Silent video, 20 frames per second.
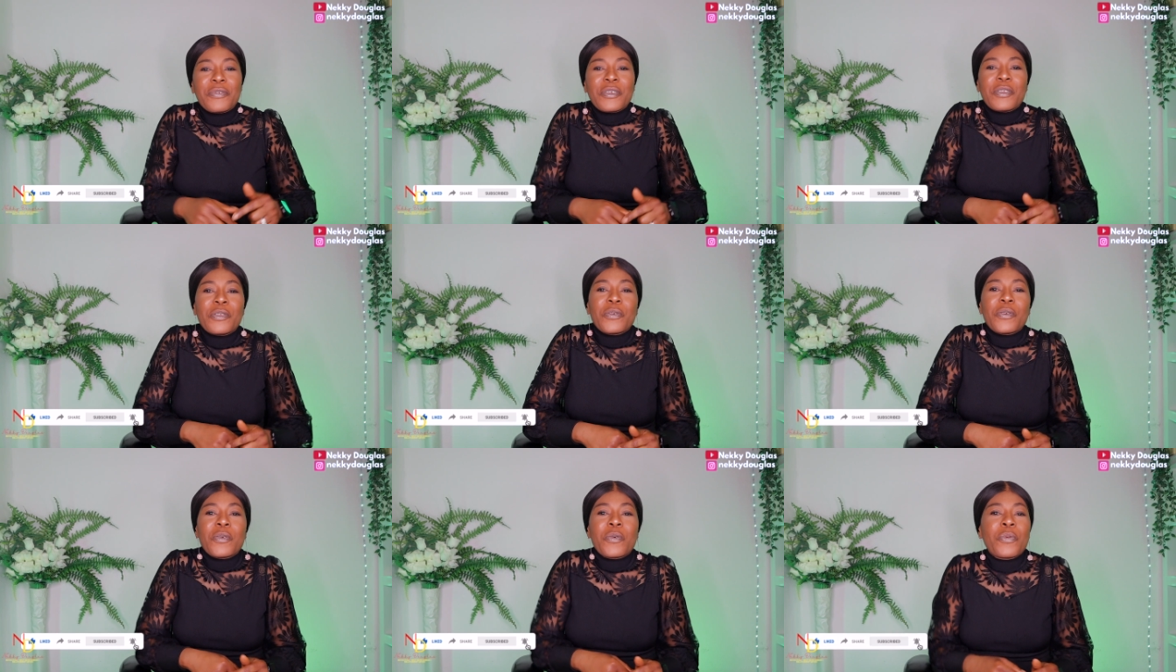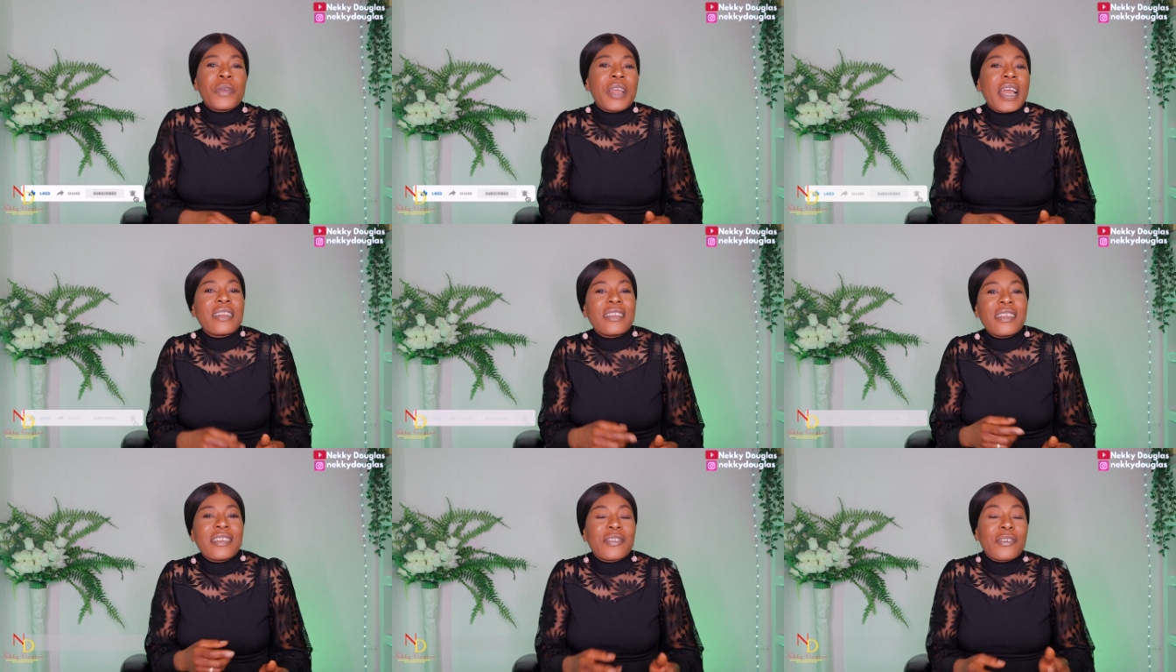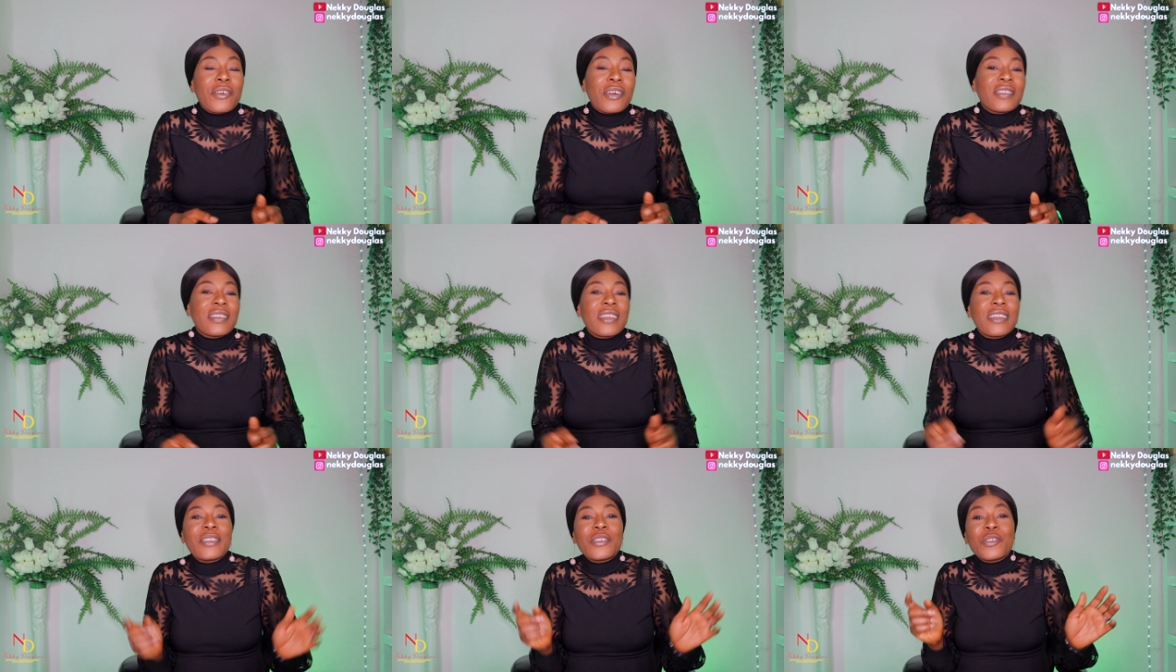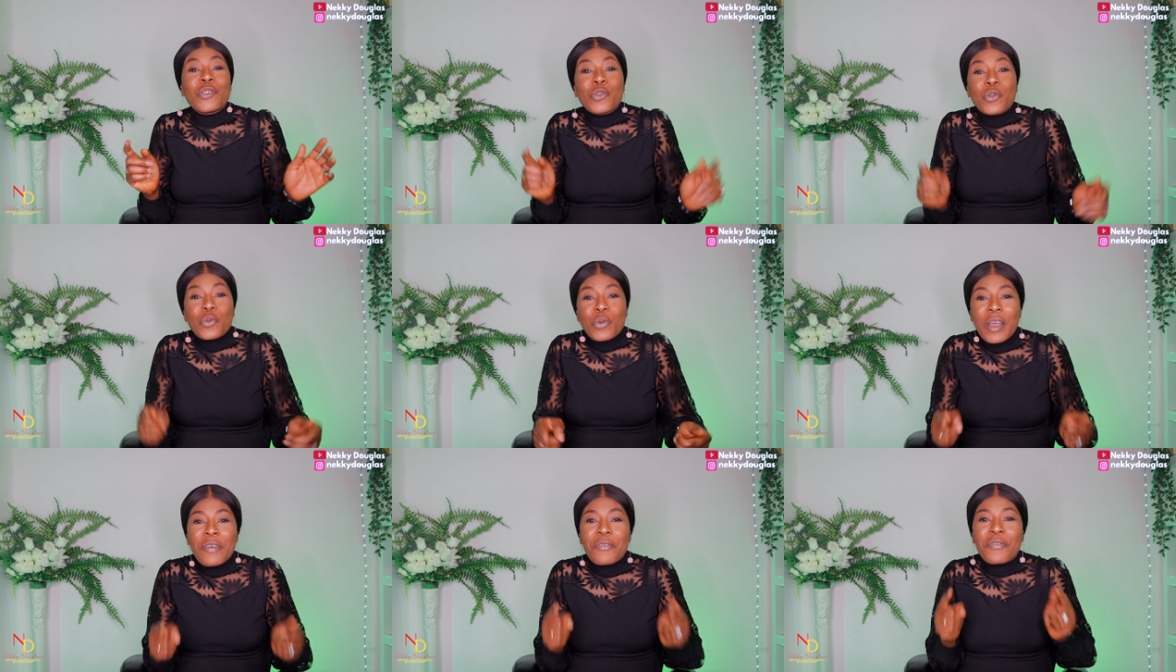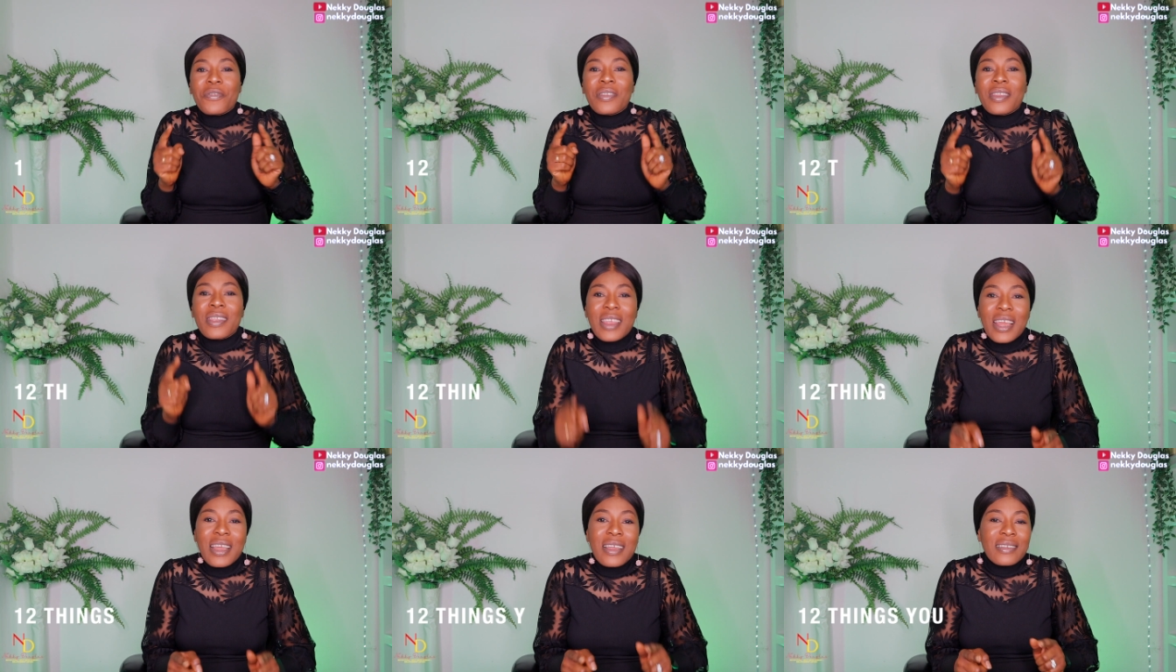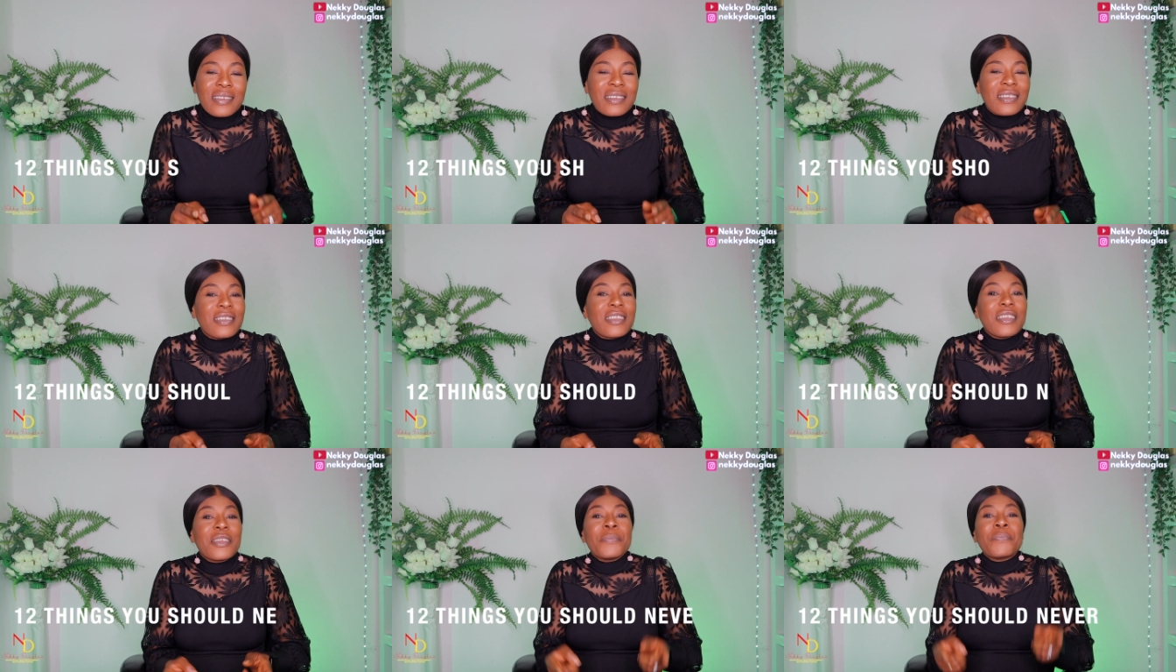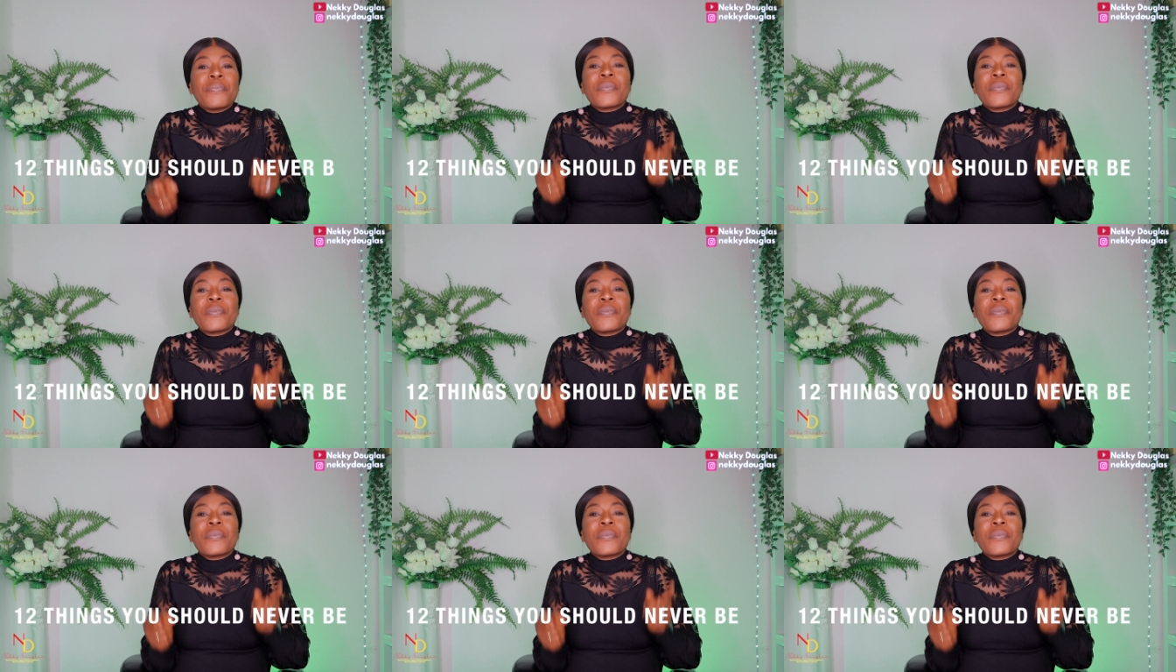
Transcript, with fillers: video, we are discussing 12 things